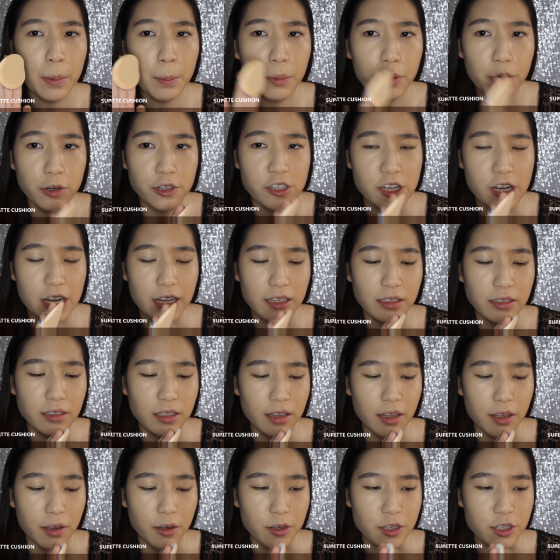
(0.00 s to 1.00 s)
push
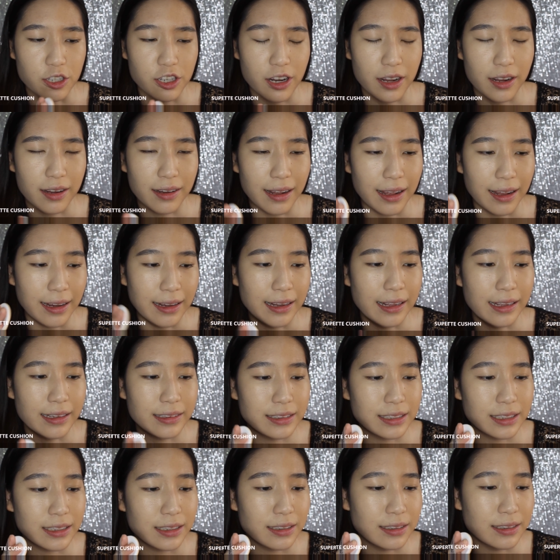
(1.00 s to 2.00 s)
into the cushion a
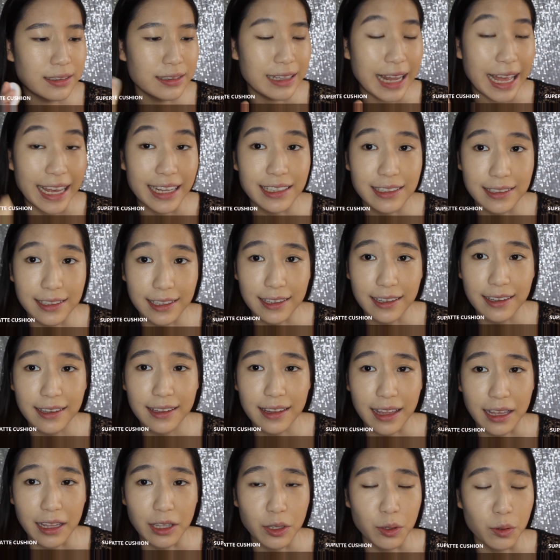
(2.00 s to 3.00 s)
little lighter
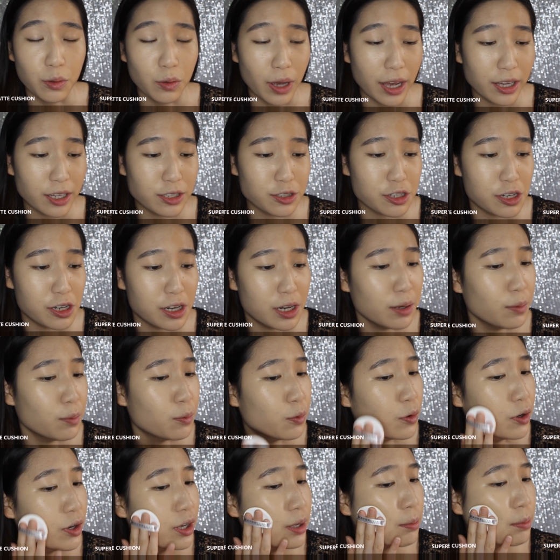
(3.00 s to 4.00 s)
than you actually
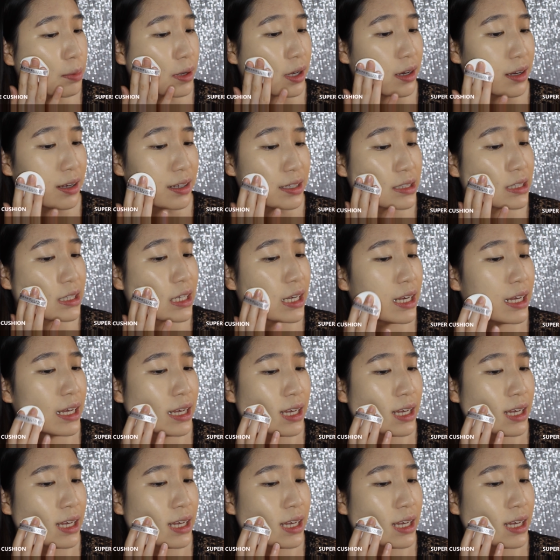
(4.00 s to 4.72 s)
would, because